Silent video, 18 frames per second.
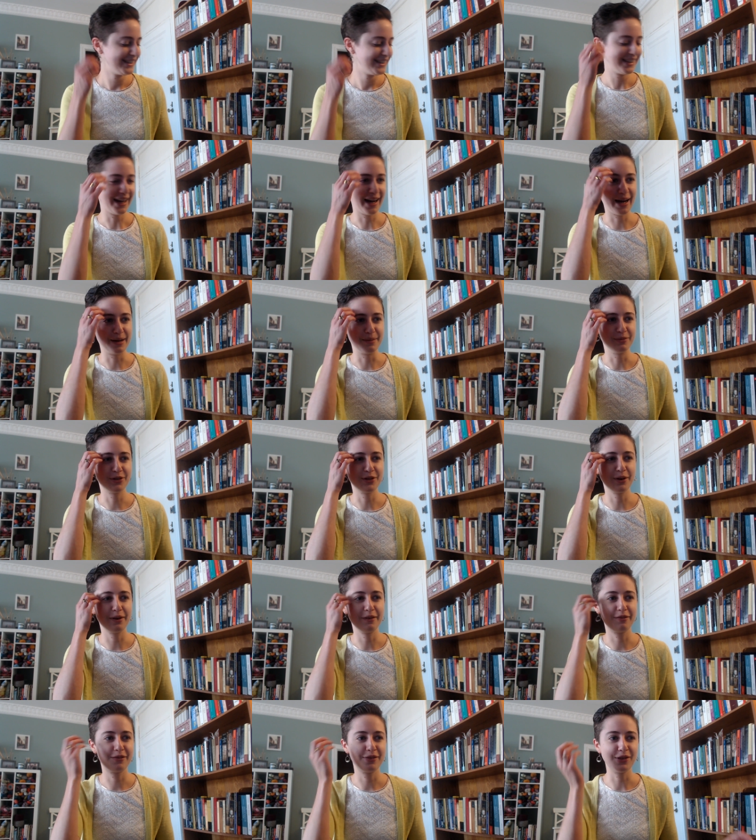Um, so
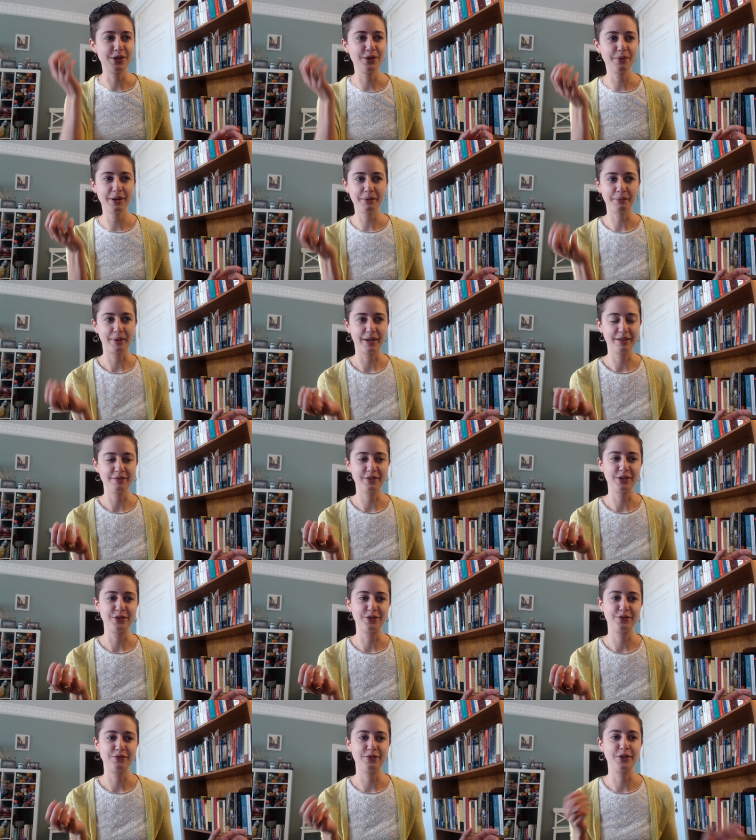if you are one of
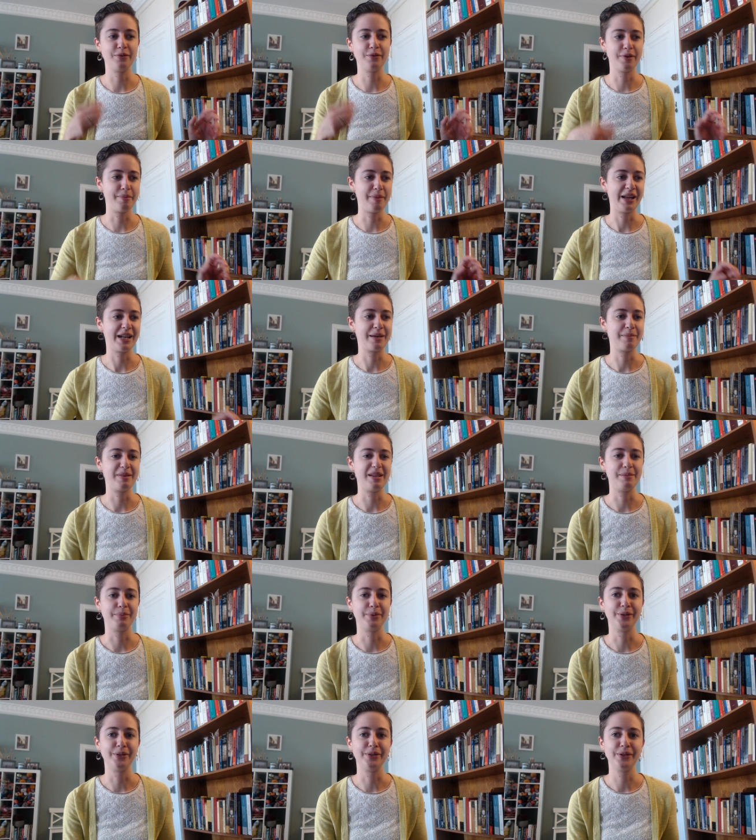those few remaining
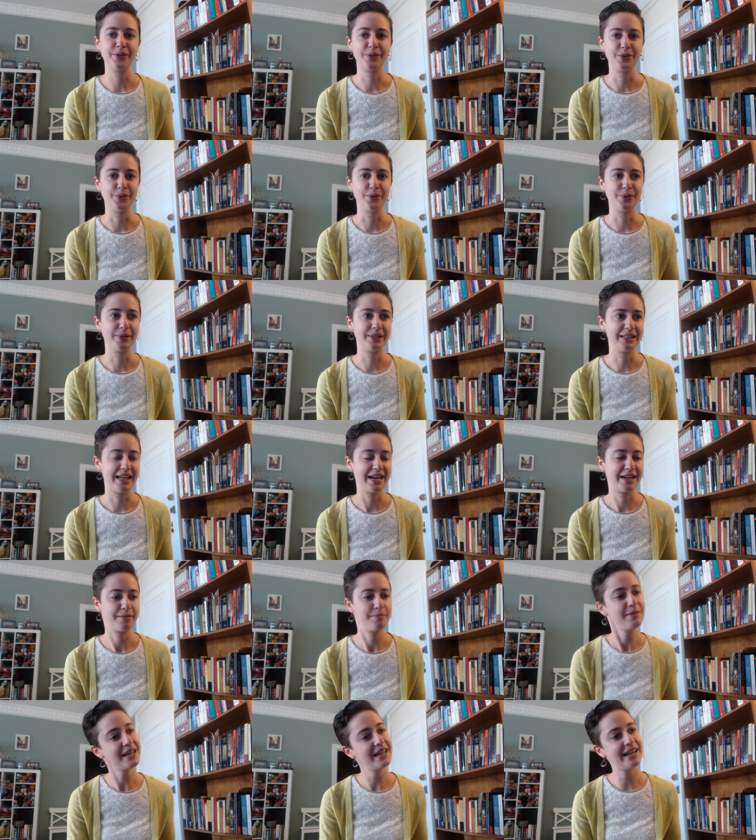people who, like
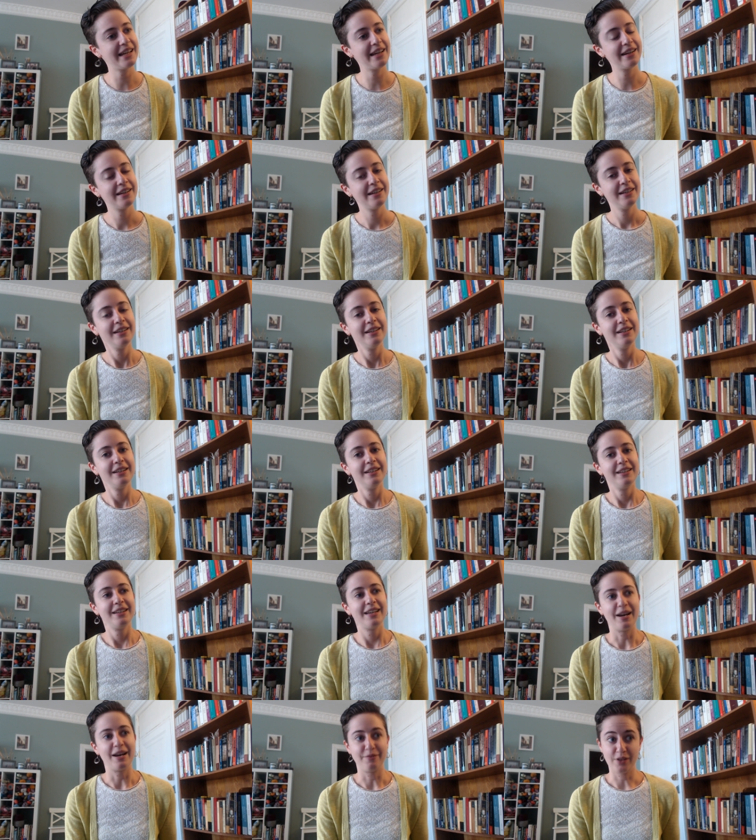me,
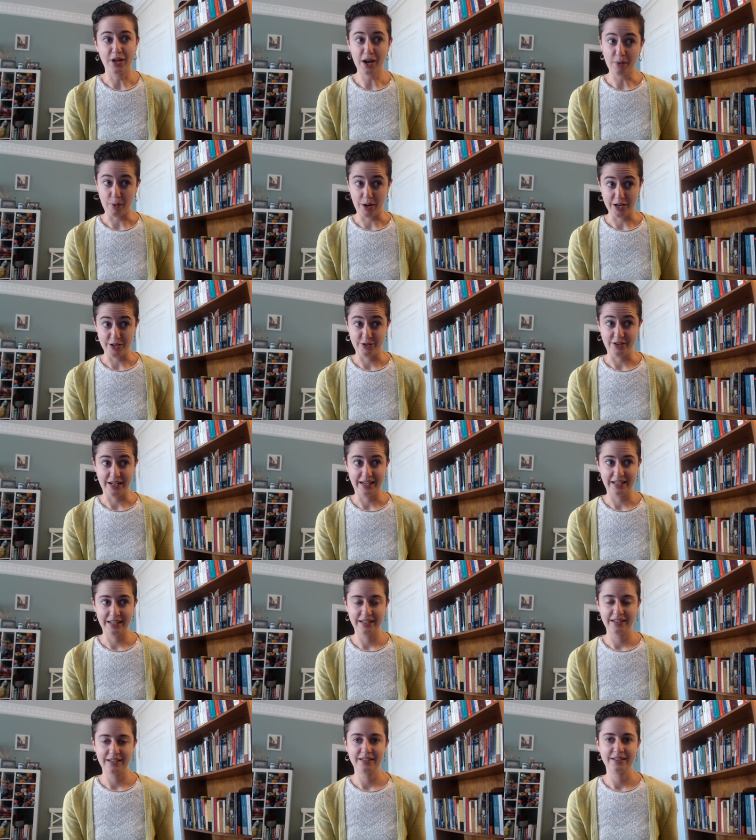have not watched it,
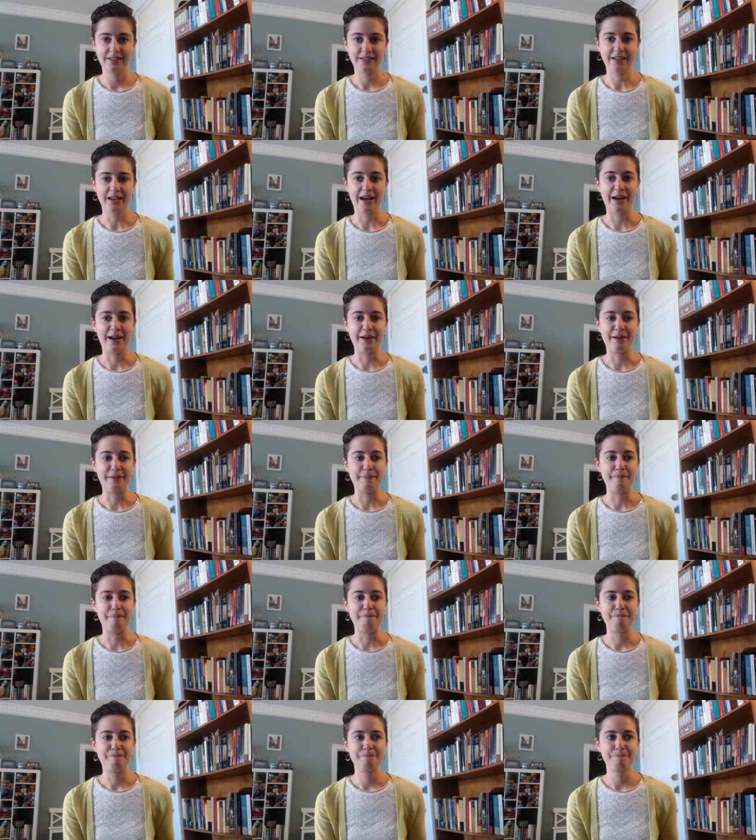um,
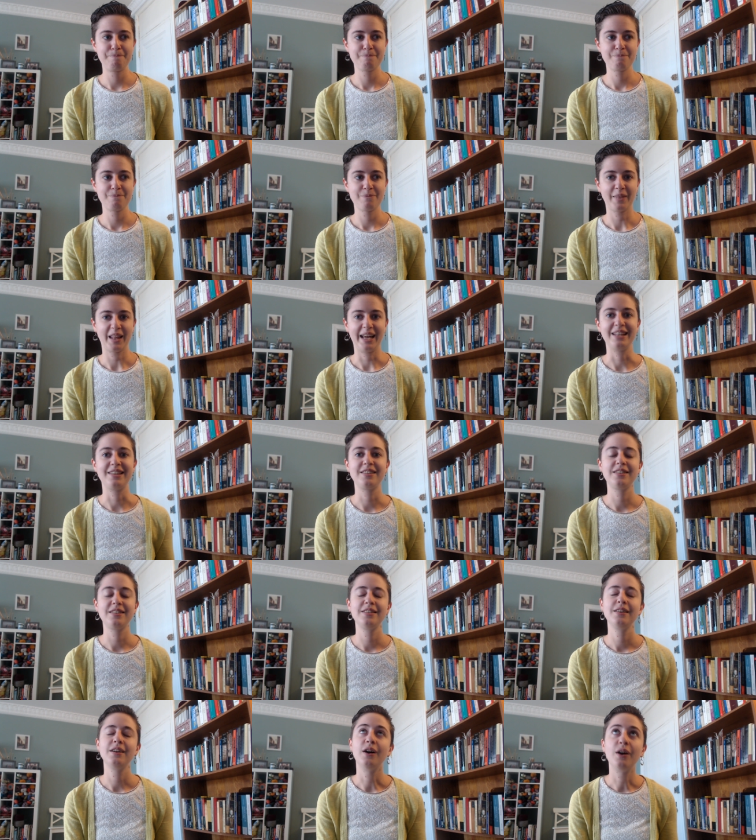it's
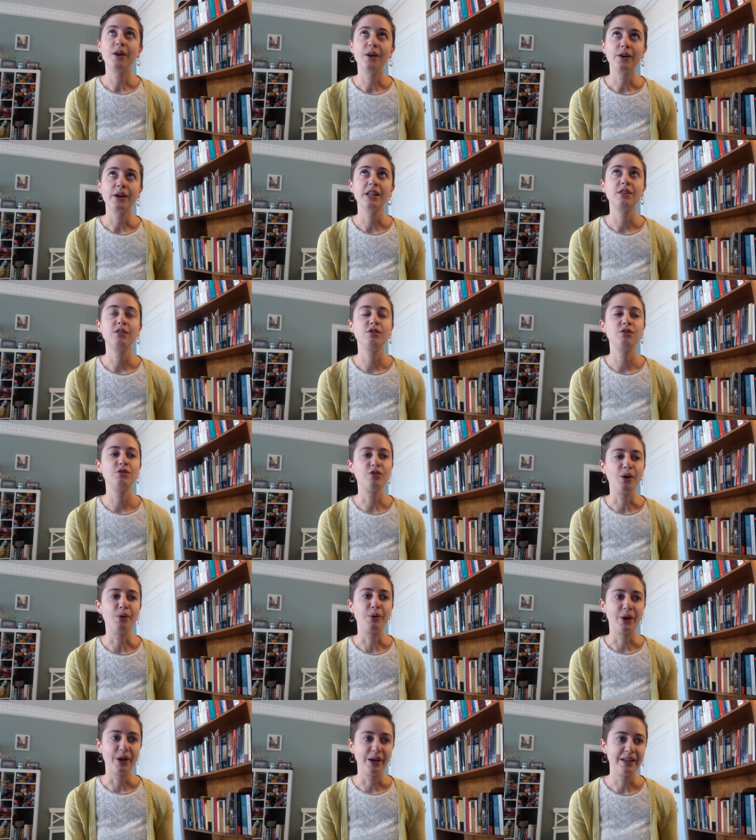oh, it's so
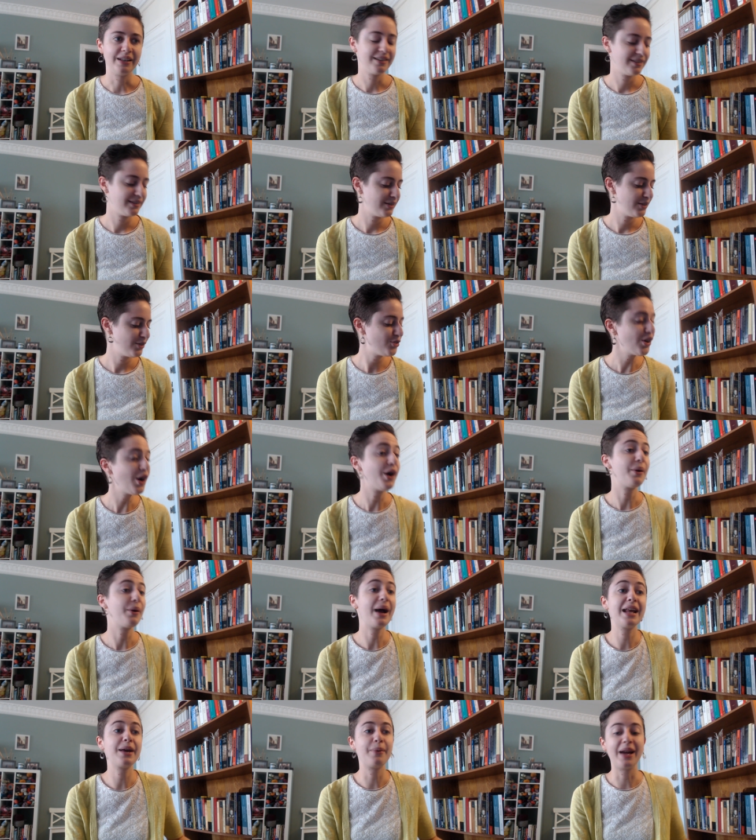good. So,
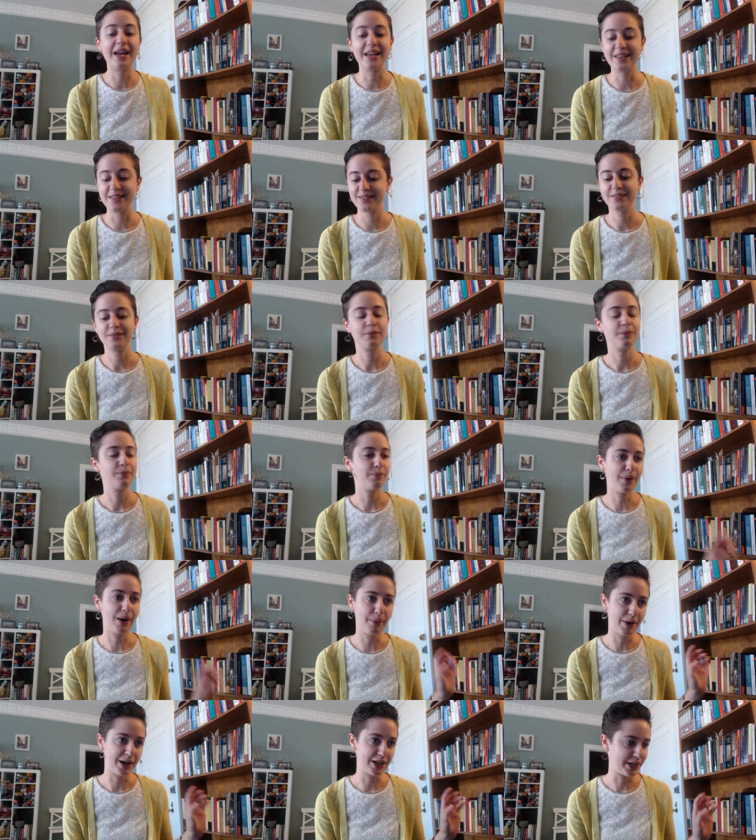anyways,
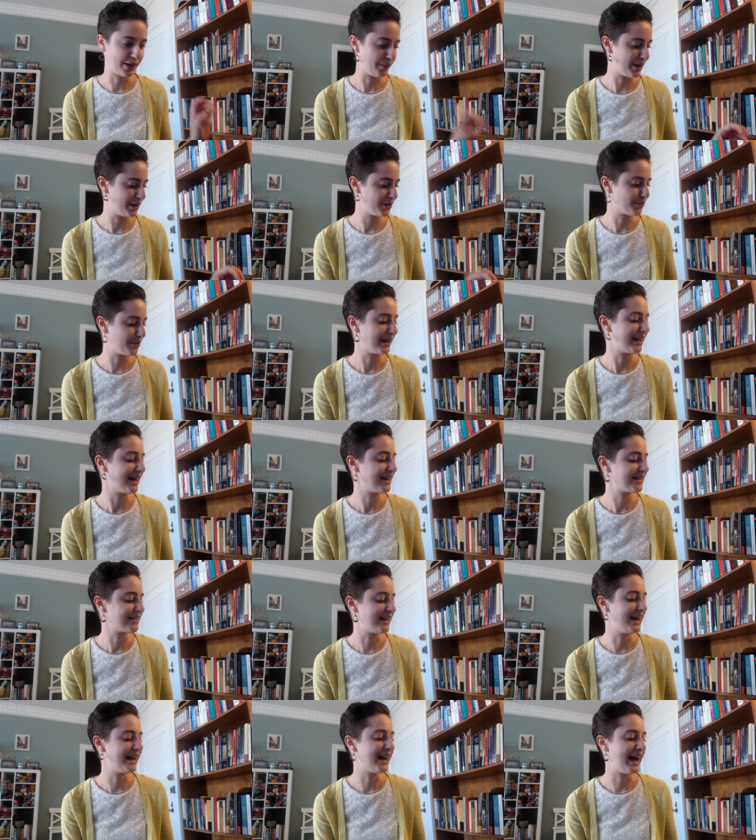while watching West Wing last
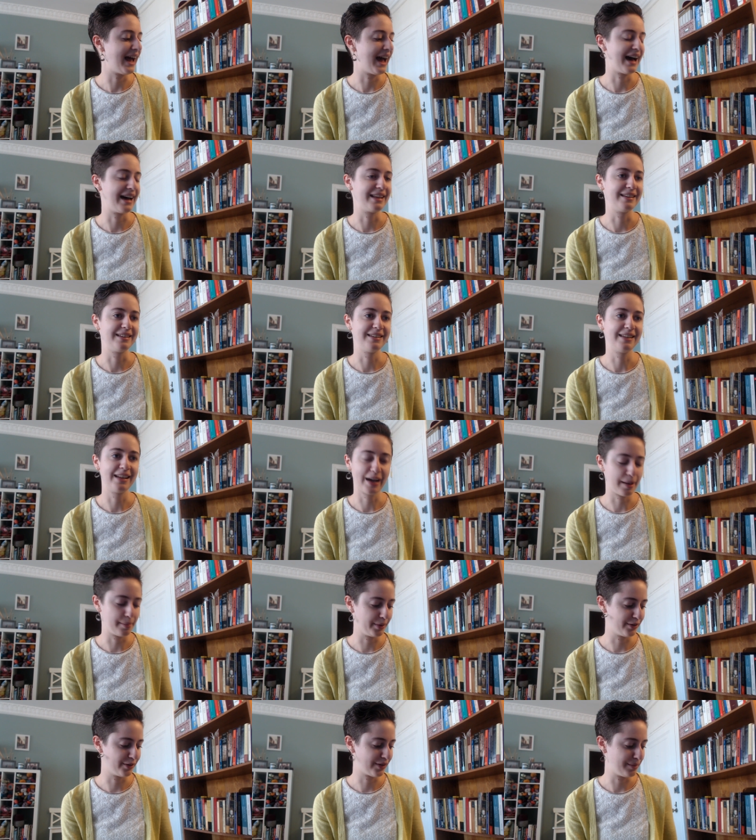night, I had a
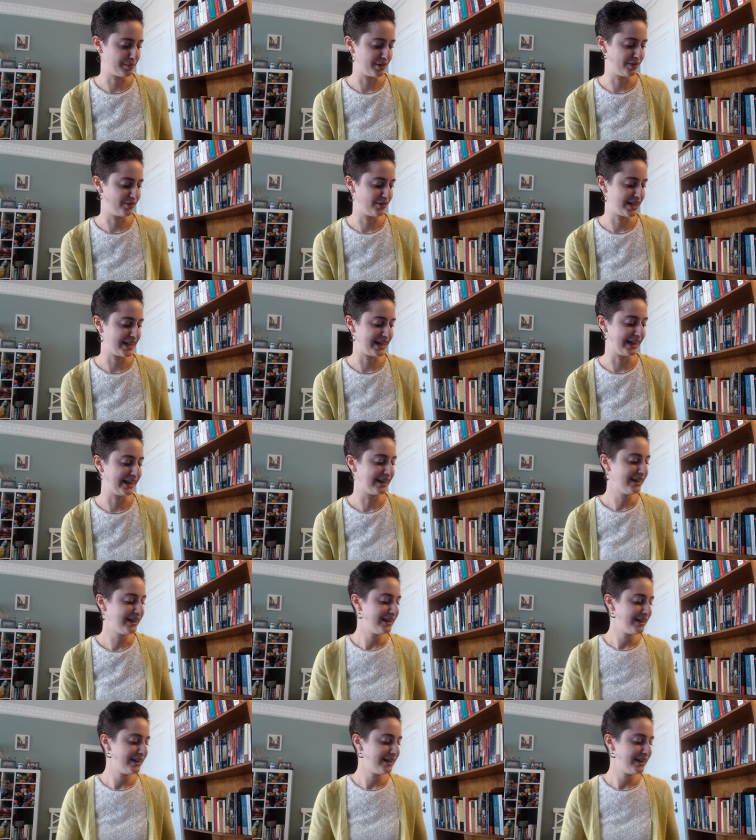couple of cups of tea.